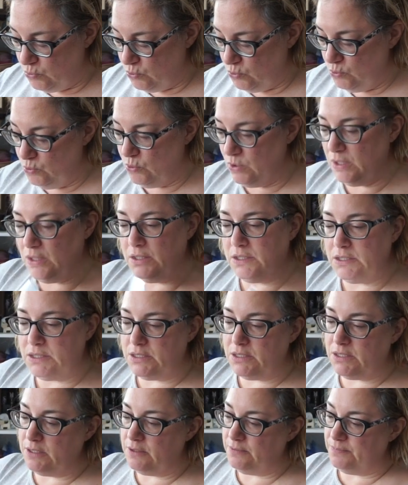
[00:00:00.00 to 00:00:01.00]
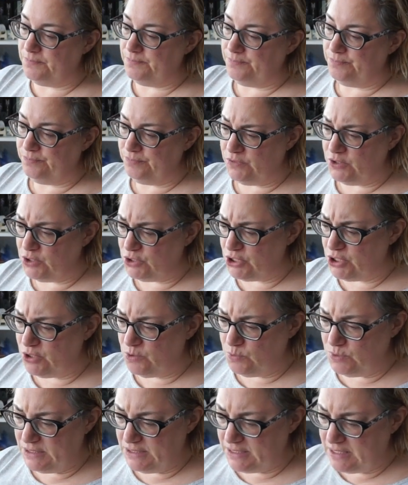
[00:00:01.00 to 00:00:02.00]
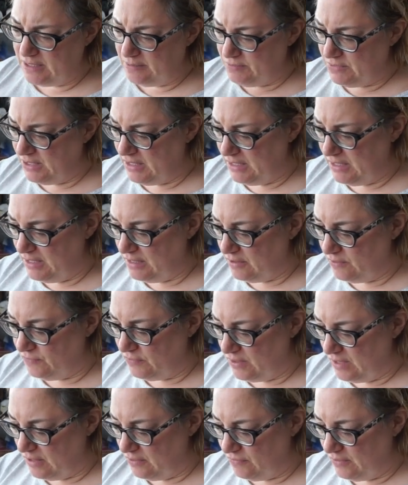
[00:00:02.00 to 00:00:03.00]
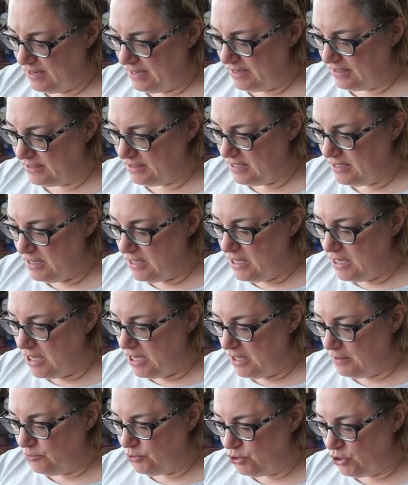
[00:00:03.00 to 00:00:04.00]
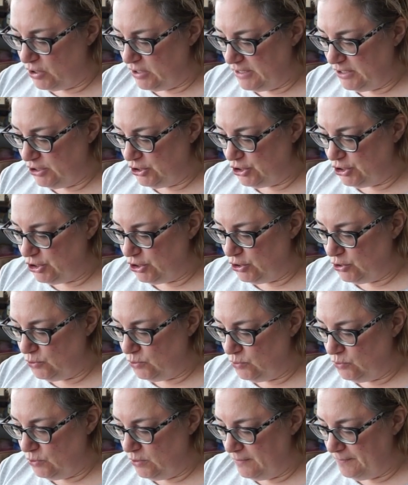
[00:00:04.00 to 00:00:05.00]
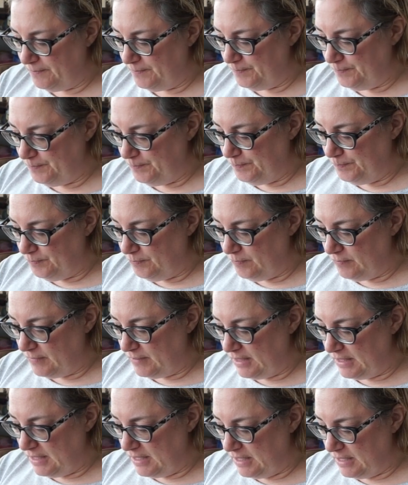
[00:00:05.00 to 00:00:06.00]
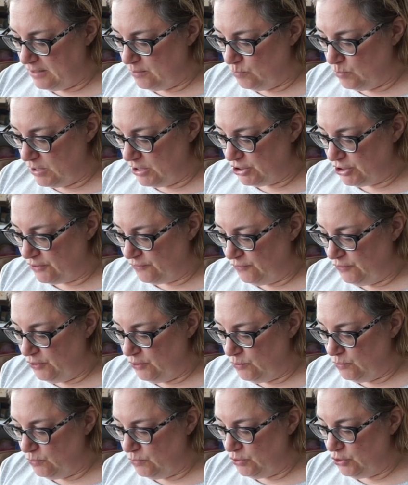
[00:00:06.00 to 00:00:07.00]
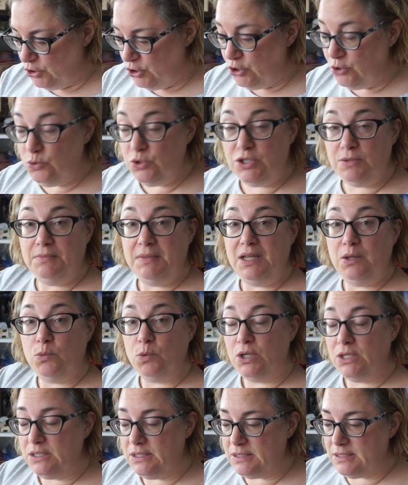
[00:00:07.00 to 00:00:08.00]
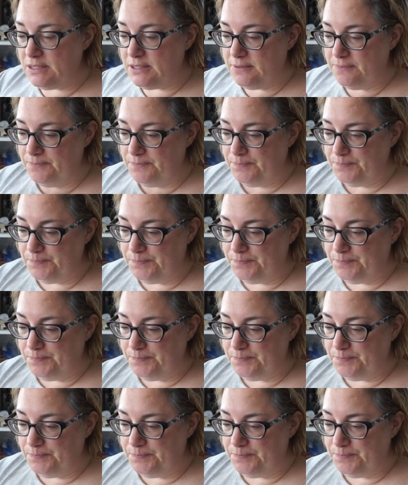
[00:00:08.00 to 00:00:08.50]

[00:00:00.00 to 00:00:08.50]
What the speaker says: Who else? Those are the ones that I'm thinking of offhand. I'm trying to watch a few new to me ones